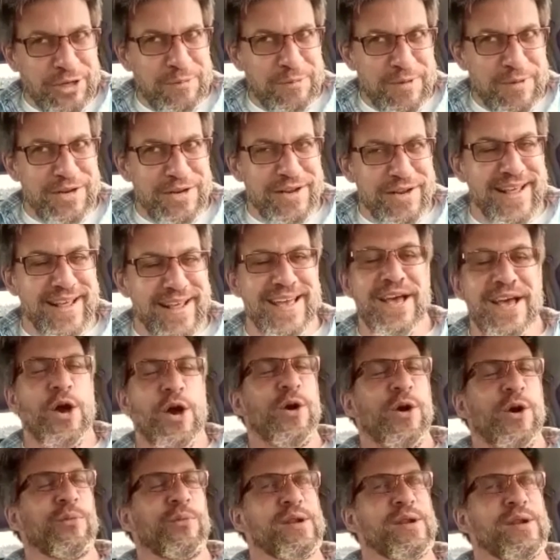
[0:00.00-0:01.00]
community,
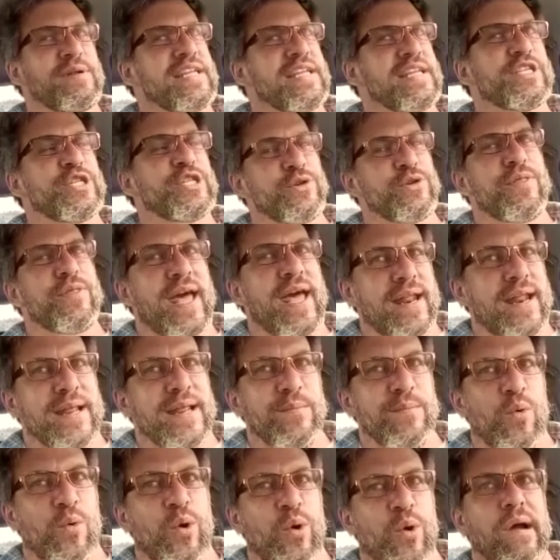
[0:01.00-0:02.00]
we don't need to do that
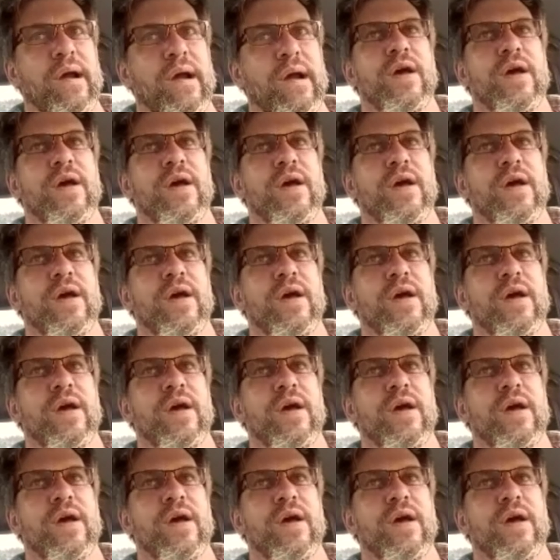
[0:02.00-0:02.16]
anymore.